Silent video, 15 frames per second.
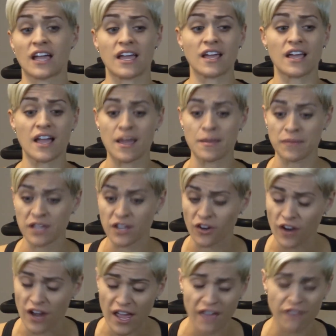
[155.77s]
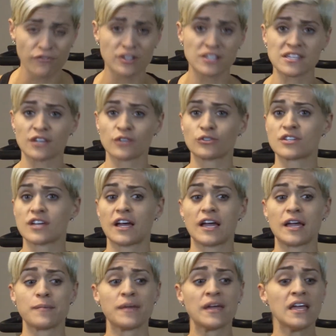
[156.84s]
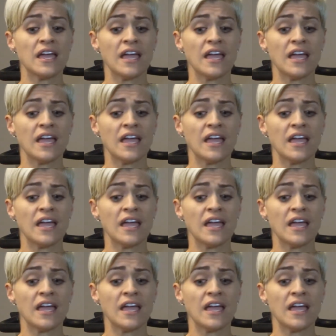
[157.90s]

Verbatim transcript: I am here every single time